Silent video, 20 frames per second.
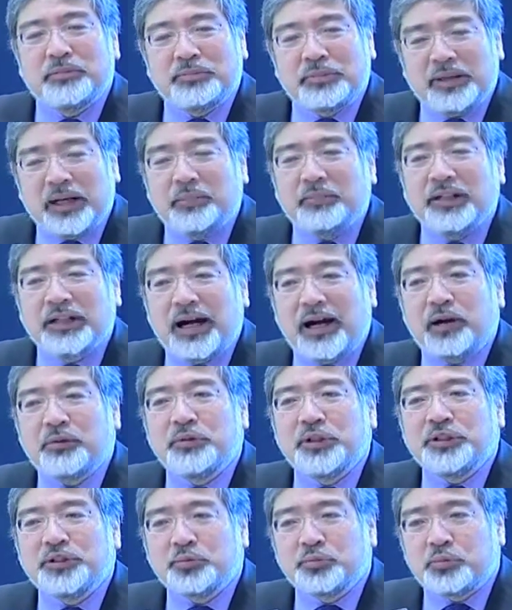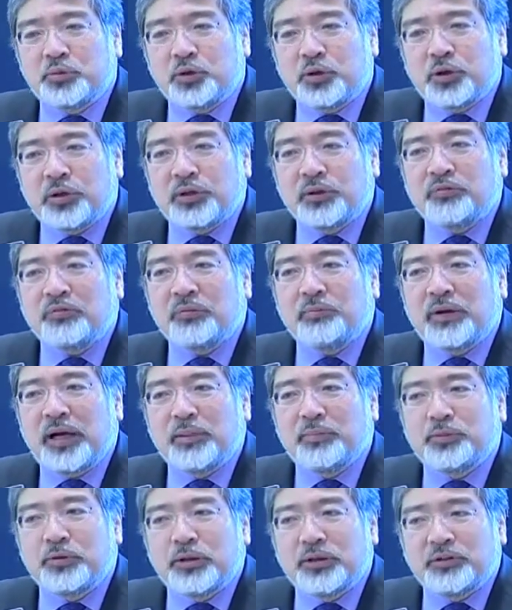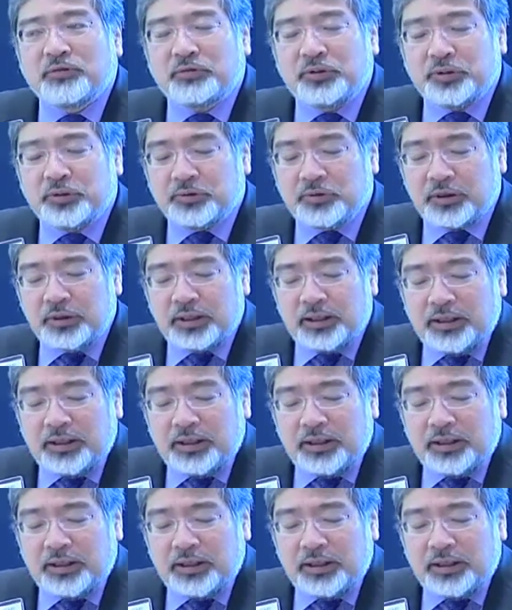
public outreach important from my point of view,